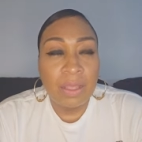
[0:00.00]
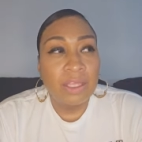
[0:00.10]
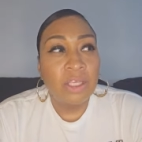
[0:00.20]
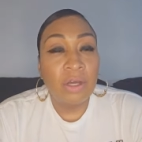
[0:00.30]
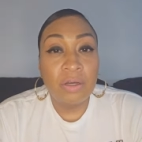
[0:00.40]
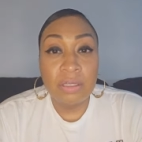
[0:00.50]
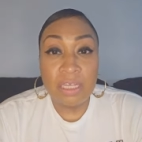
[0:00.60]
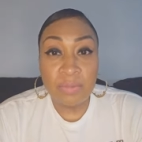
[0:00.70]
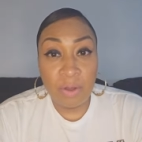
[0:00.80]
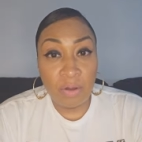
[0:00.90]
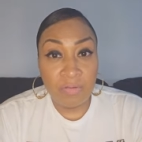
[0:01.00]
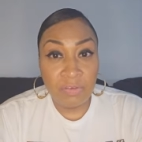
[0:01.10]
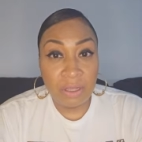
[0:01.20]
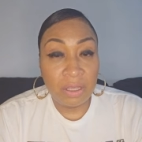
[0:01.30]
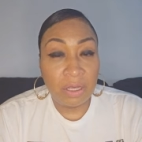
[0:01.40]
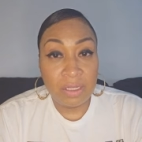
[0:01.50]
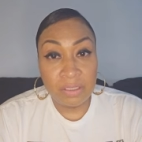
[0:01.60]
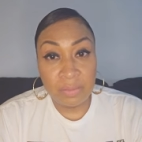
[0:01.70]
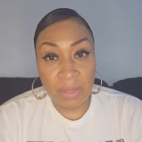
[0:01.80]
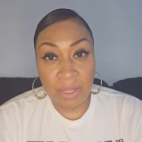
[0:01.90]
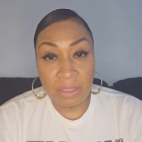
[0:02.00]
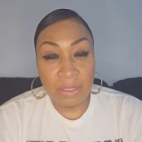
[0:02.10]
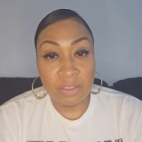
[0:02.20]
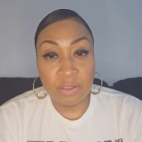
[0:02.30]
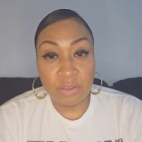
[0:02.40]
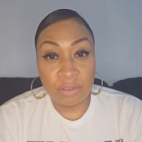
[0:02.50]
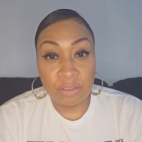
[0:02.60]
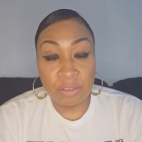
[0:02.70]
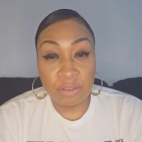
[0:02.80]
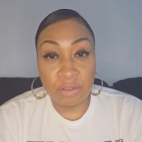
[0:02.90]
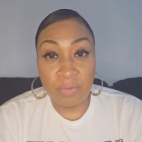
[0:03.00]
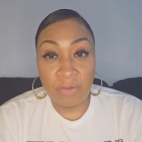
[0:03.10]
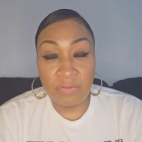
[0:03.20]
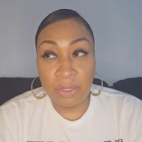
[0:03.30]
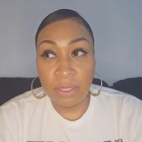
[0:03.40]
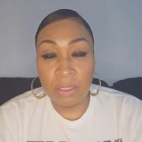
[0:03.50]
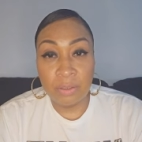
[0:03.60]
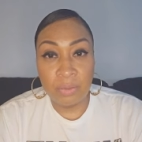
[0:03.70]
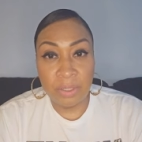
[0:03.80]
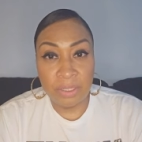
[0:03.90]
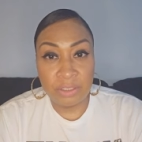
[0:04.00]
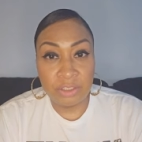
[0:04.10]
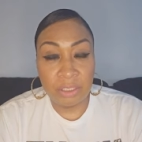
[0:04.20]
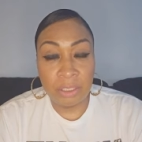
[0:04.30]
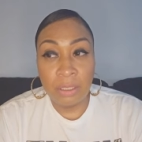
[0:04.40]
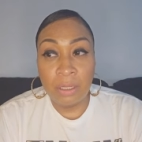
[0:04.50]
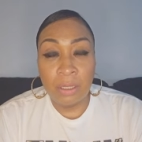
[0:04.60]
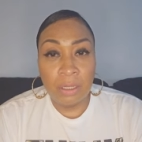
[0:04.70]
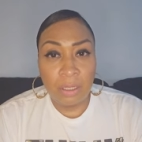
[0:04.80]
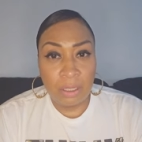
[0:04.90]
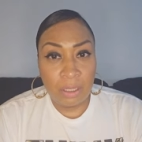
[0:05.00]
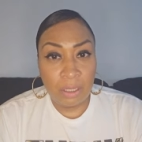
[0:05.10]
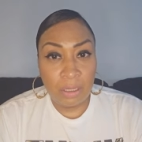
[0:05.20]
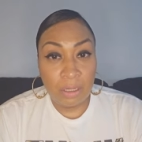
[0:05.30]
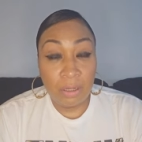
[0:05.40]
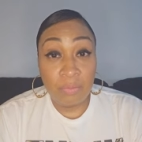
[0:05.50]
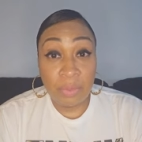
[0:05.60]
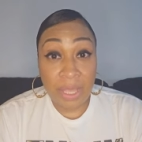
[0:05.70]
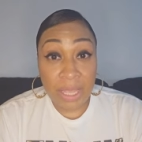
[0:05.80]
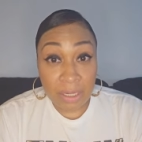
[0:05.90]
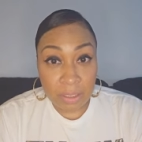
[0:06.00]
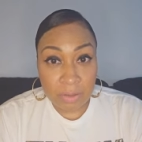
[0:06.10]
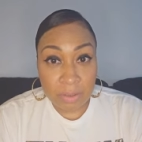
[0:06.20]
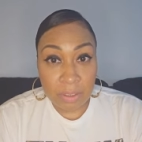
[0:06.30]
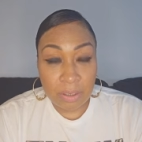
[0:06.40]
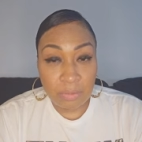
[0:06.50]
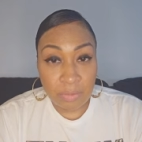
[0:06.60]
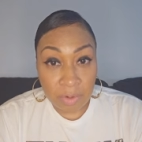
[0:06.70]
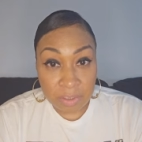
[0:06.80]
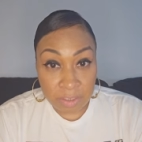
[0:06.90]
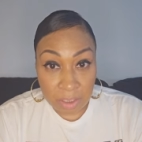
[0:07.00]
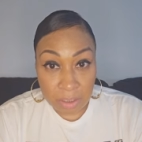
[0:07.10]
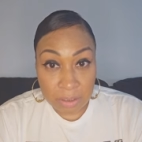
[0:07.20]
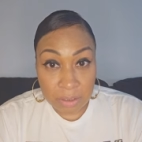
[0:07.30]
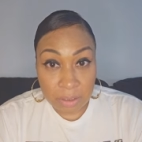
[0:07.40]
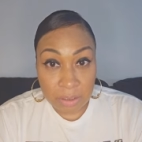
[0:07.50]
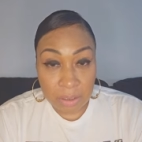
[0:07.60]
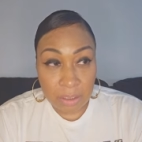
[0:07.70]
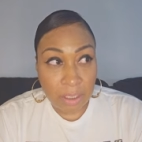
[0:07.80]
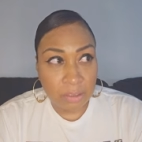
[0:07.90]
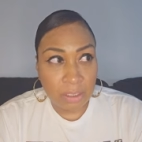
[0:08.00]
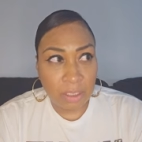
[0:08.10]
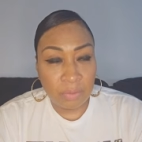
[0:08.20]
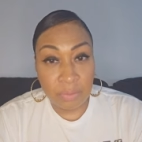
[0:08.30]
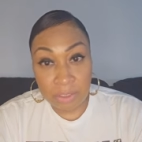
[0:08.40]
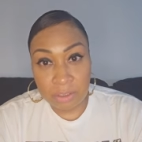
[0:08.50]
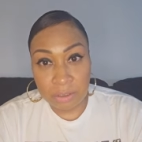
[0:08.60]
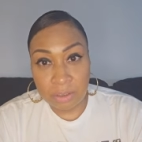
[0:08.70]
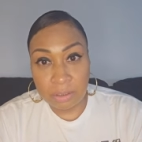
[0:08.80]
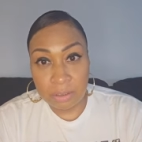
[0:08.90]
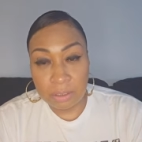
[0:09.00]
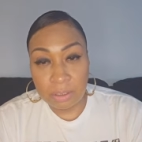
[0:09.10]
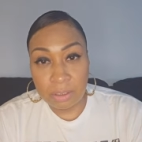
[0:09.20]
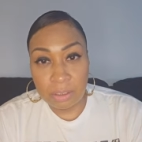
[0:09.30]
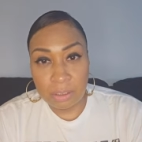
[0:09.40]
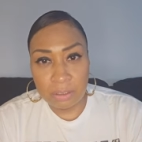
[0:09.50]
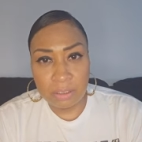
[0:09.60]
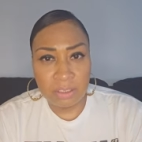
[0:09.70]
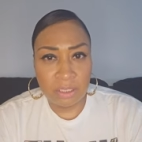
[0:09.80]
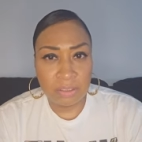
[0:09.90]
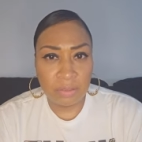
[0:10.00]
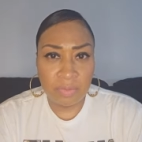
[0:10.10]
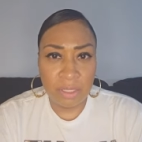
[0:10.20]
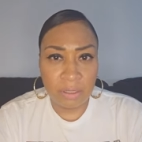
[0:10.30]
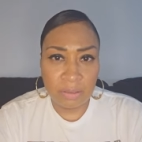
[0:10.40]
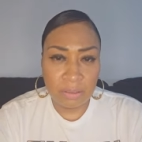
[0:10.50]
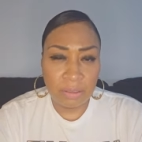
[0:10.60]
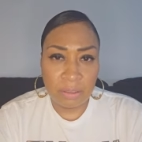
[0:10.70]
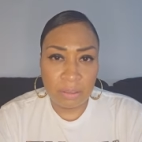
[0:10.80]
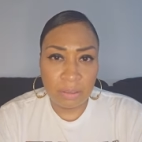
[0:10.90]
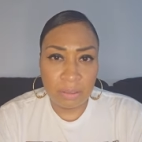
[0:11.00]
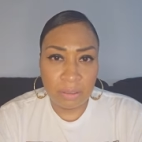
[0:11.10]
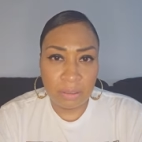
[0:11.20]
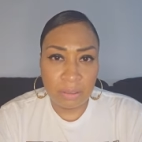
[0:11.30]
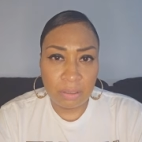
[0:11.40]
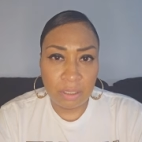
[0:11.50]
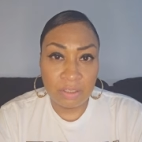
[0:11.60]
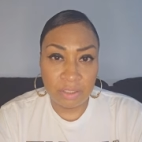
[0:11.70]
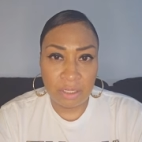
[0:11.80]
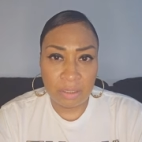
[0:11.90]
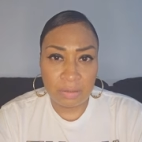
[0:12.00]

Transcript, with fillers: yo, that's my own fucking cousin, man, that stole my fucking underwear and shit, uh, panties and bra sets, and taking pictures to send some nigga in jail.